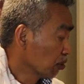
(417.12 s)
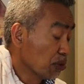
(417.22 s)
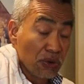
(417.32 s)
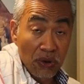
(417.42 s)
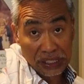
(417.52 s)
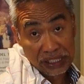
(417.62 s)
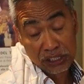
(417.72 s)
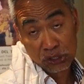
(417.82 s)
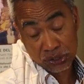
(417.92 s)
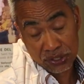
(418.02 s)
To Ronnie
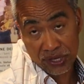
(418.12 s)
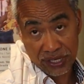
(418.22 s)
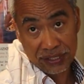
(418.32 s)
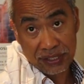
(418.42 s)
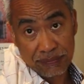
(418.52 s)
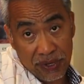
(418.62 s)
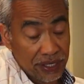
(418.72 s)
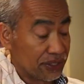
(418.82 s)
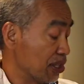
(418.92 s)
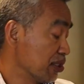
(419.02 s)
Illustrates,
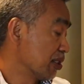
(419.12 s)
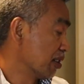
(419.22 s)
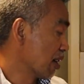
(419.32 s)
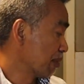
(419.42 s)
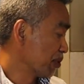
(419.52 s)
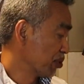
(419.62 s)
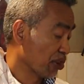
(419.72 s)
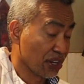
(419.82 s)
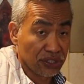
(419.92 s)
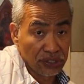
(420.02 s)
my sincere
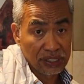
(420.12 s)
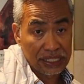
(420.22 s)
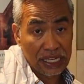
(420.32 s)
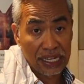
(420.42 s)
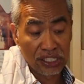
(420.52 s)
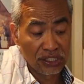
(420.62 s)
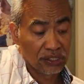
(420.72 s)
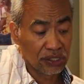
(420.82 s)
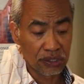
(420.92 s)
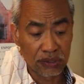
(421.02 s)
appreciation, and
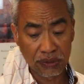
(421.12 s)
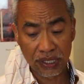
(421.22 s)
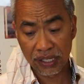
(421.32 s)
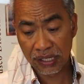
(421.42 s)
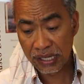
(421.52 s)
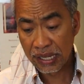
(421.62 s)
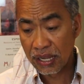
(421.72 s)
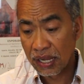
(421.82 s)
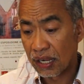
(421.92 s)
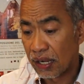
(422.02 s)
to
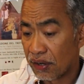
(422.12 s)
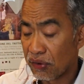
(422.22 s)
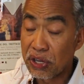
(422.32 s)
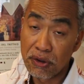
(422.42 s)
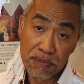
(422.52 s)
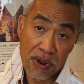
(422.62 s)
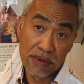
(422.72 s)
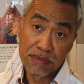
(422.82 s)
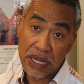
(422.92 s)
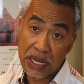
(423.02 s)
Ryu
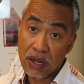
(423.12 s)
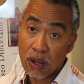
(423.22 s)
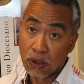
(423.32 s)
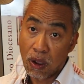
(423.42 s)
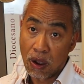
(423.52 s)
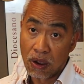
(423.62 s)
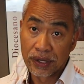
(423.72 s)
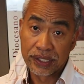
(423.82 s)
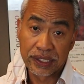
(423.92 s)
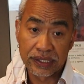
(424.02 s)
Pongbi
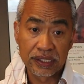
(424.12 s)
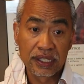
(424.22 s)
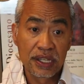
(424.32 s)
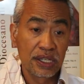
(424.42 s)
Vlogs,